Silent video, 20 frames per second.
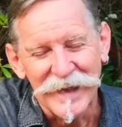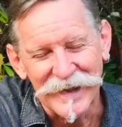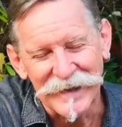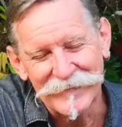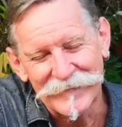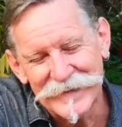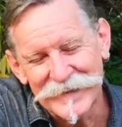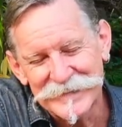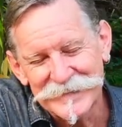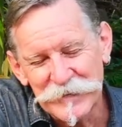
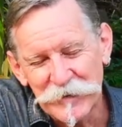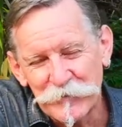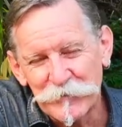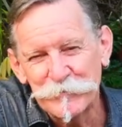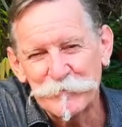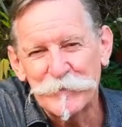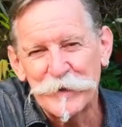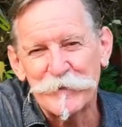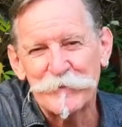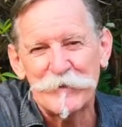And they
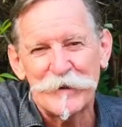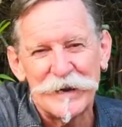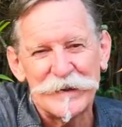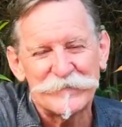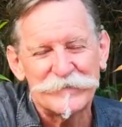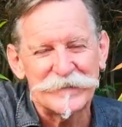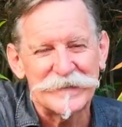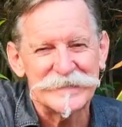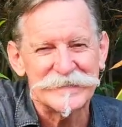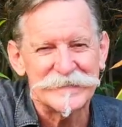told my
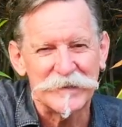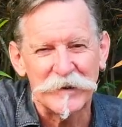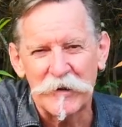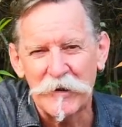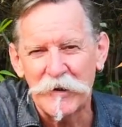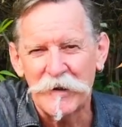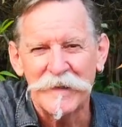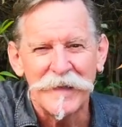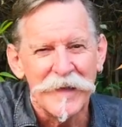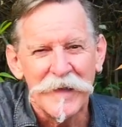wife, they said,
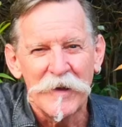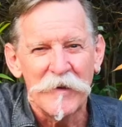oh,